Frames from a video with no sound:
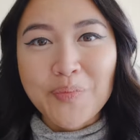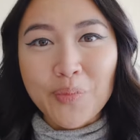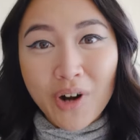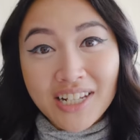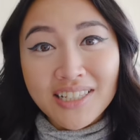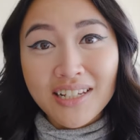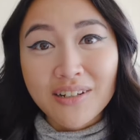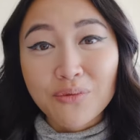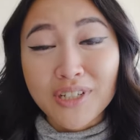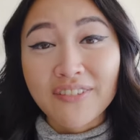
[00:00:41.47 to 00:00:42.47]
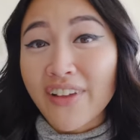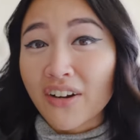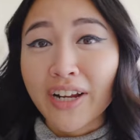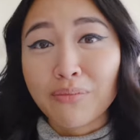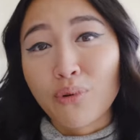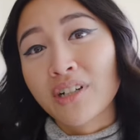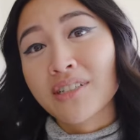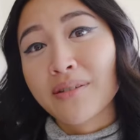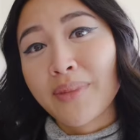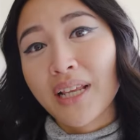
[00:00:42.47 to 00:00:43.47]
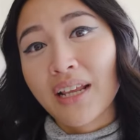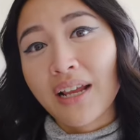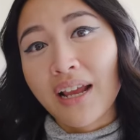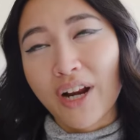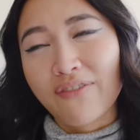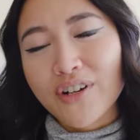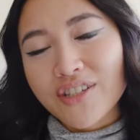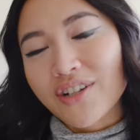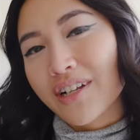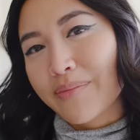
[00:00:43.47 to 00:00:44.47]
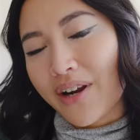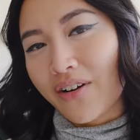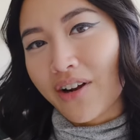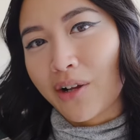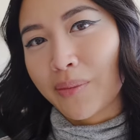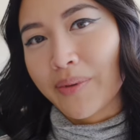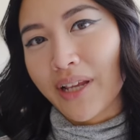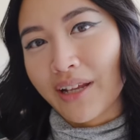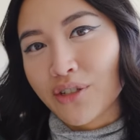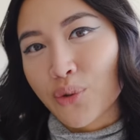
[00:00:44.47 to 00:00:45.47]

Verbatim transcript: Pricing was very important to me when I first started BetterHelp in